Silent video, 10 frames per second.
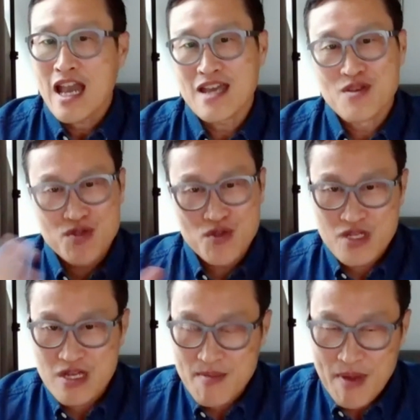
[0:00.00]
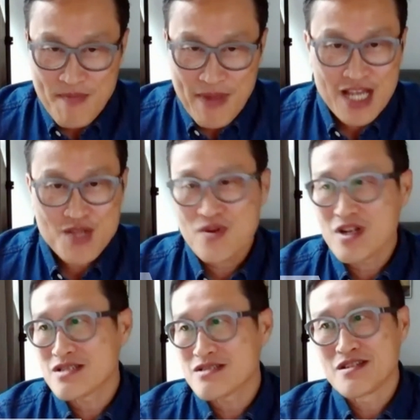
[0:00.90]
And those username and
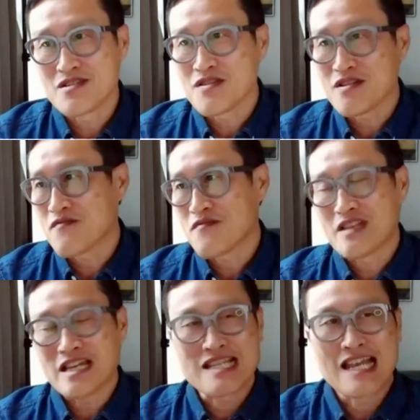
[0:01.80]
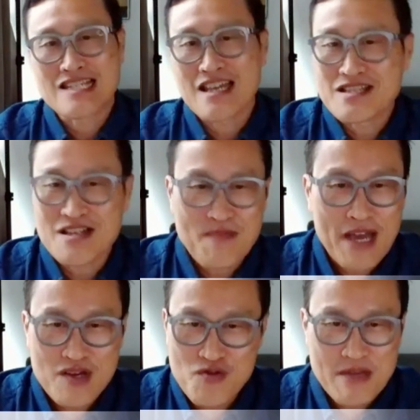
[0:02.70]
passwords, if let's say it's a
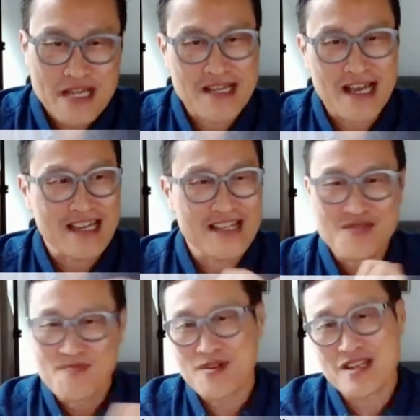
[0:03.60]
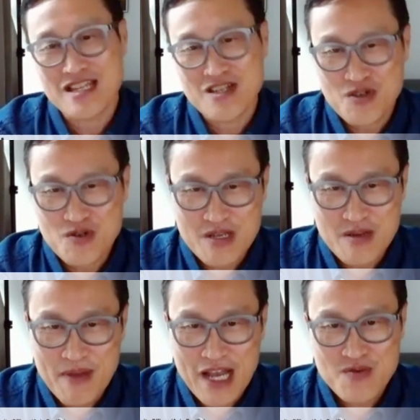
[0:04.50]
pet grooming site, you put your username
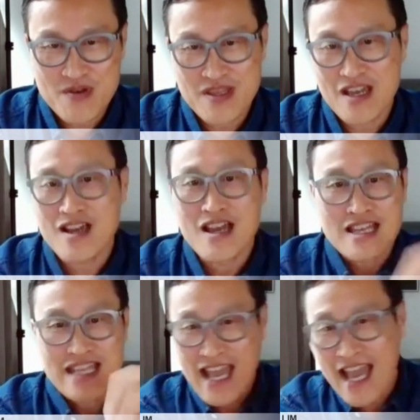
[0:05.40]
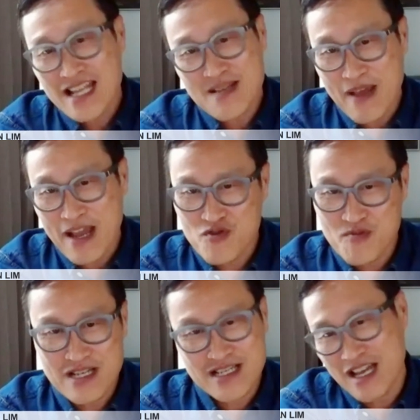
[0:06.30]
and password there, they hack the pet
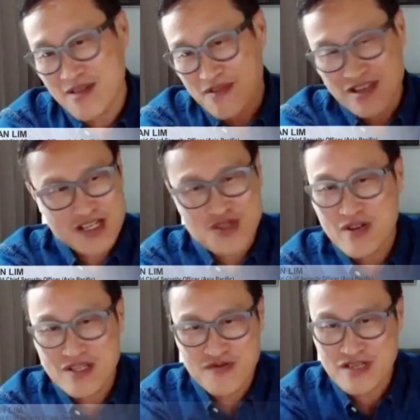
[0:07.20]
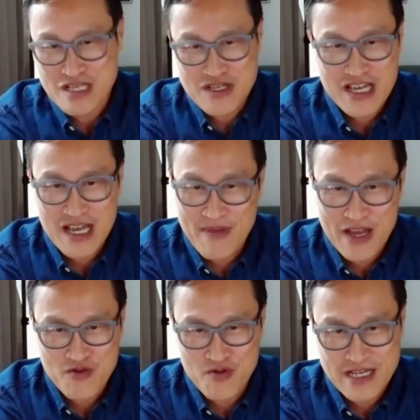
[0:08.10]
grooming site because no one's really looking at
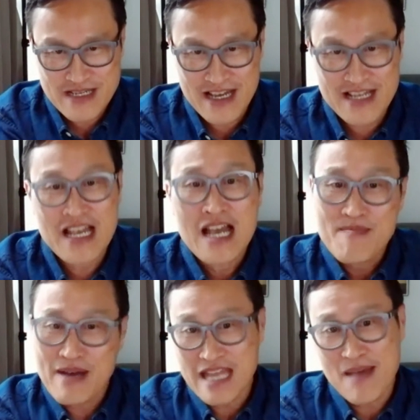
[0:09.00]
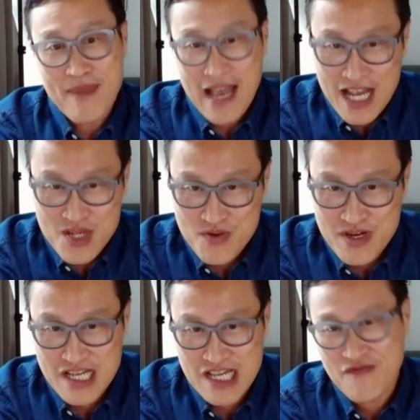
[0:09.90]
pet grooming sites. But that
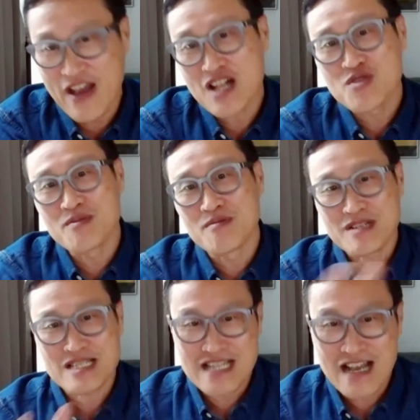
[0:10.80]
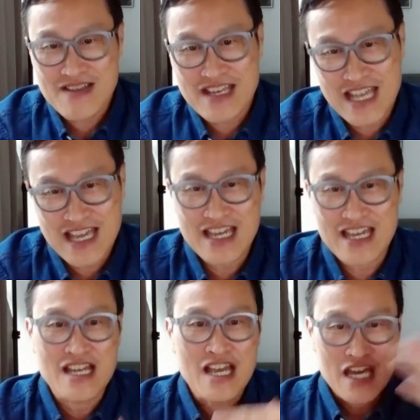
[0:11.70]
password is valuable because now they take
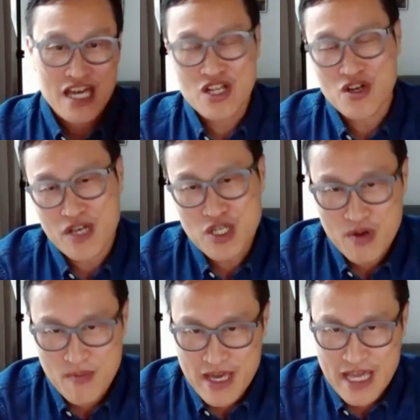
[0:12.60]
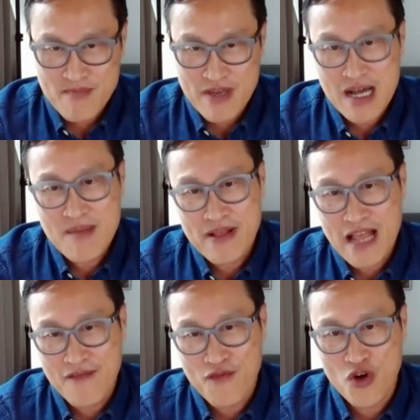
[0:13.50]
it, into a BNPL
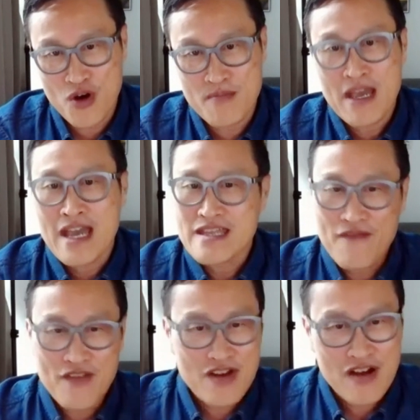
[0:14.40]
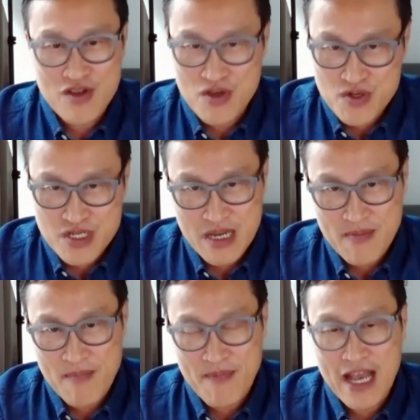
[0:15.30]
platform, they figure out your
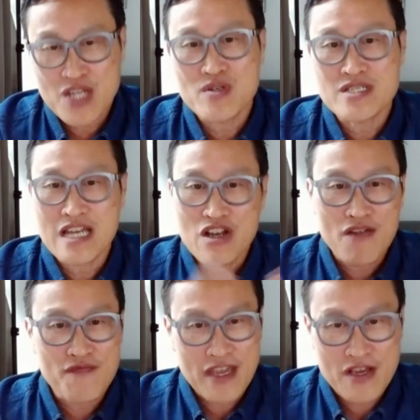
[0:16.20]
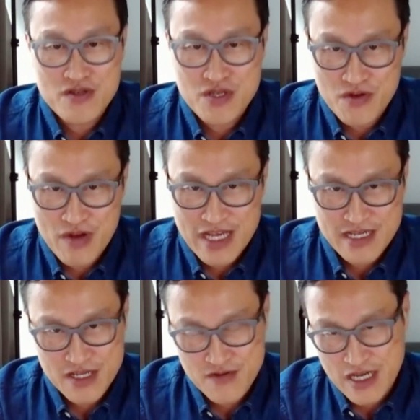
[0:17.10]
username and passwords, and off they go to the
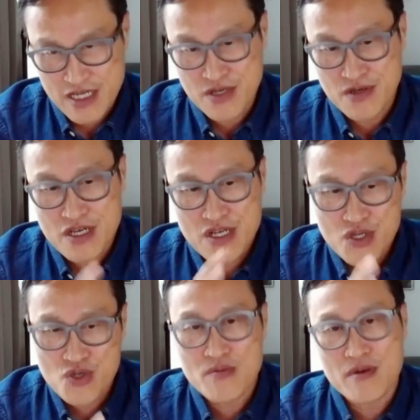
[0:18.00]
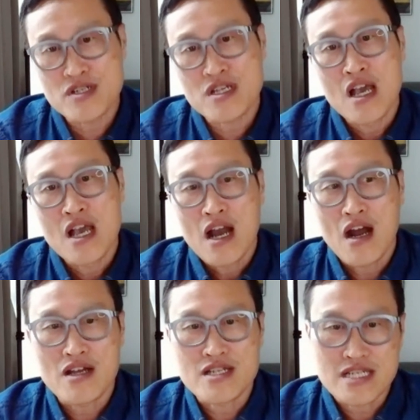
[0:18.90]
races, right? So the consumers
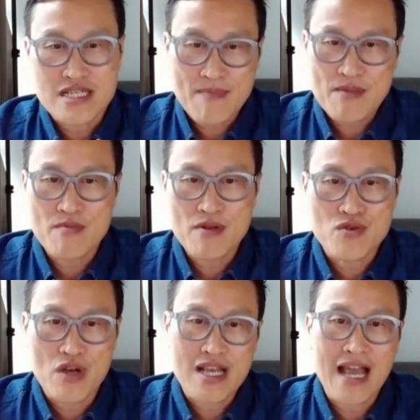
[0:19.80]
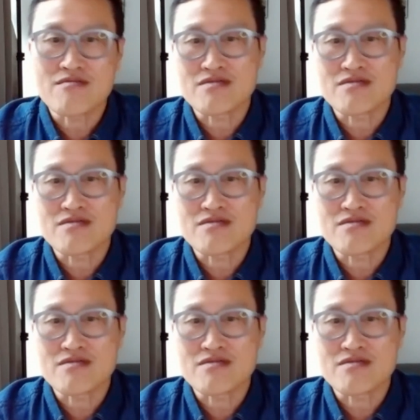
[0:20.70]
are susceptible to account